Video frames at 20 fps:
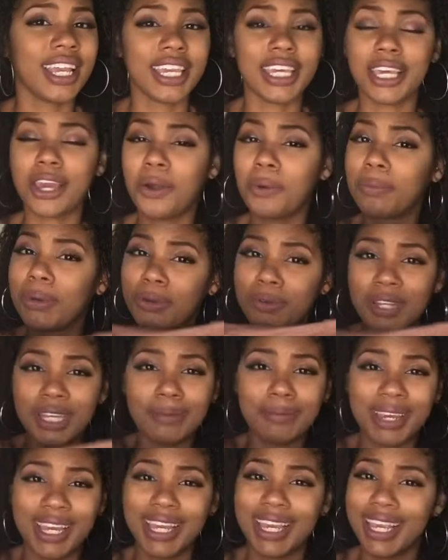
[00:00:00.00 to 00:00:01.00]
yo
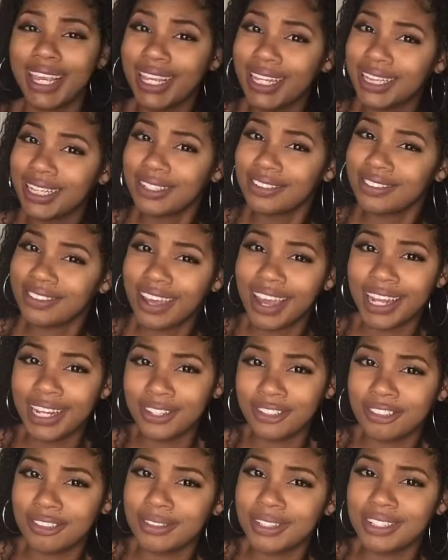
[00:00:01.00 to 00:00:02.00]
booty be eating these kind
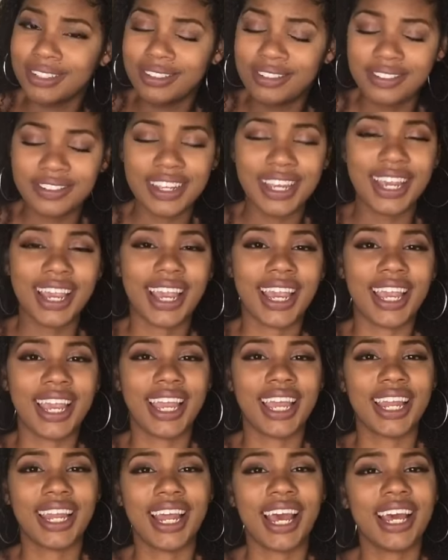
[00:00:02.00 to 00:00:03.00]
of shorts
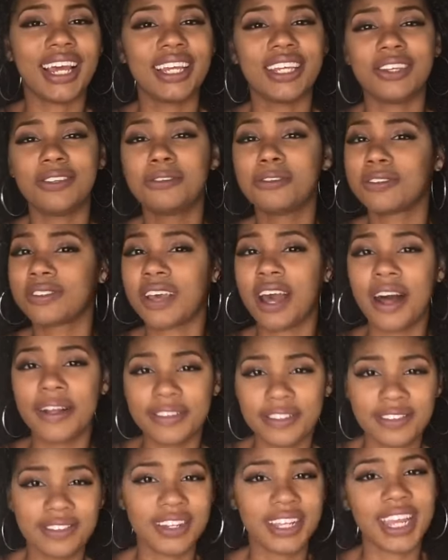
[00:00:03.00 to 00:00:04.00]
and you just
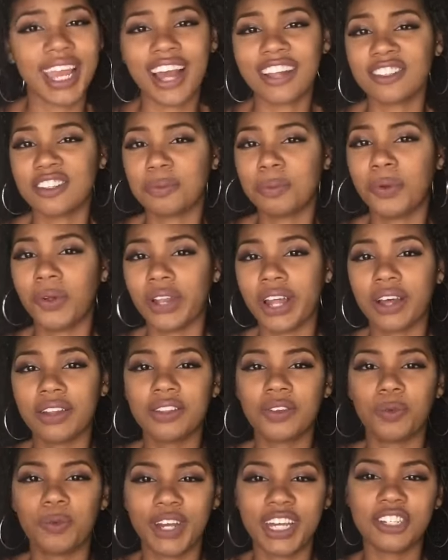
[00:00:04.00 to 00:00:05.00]
constantly have to pull
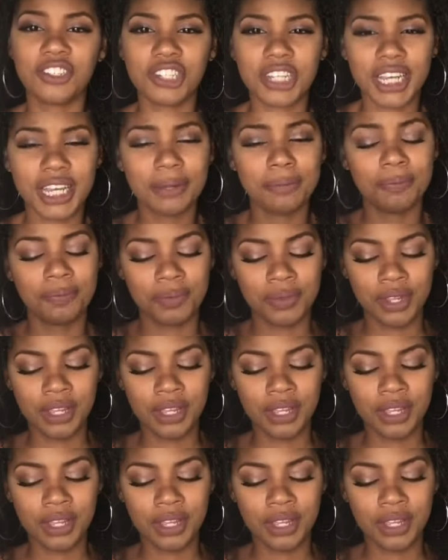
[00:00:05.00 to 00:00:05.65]
out the wedgie.